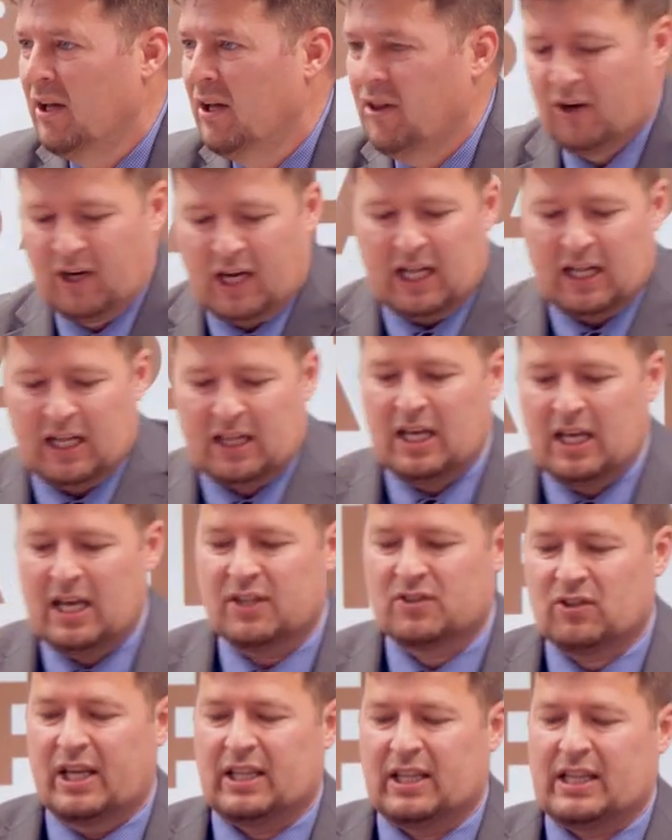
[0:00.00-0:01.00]
They're getting
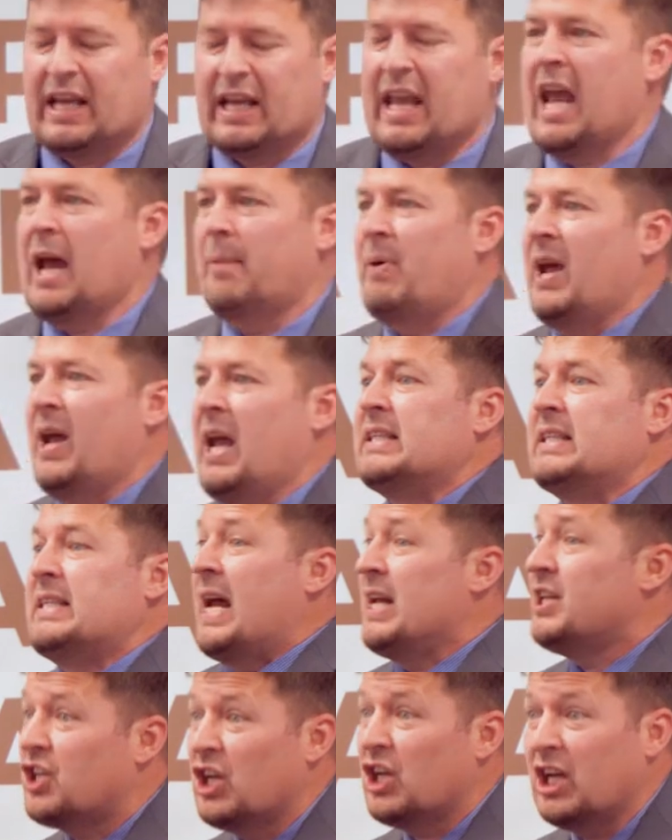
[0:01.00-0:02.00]
things like they can't pay
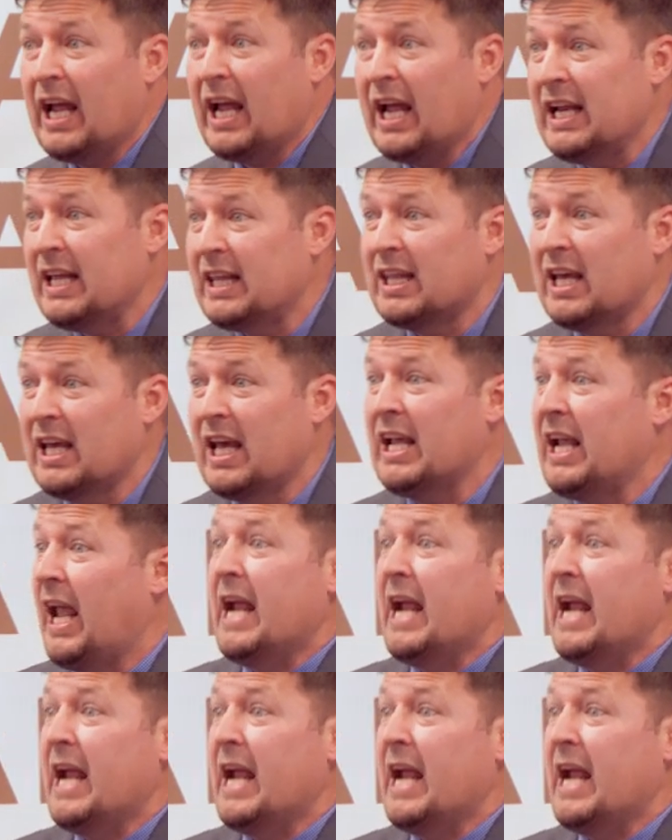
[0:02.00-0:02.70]
attention to anything,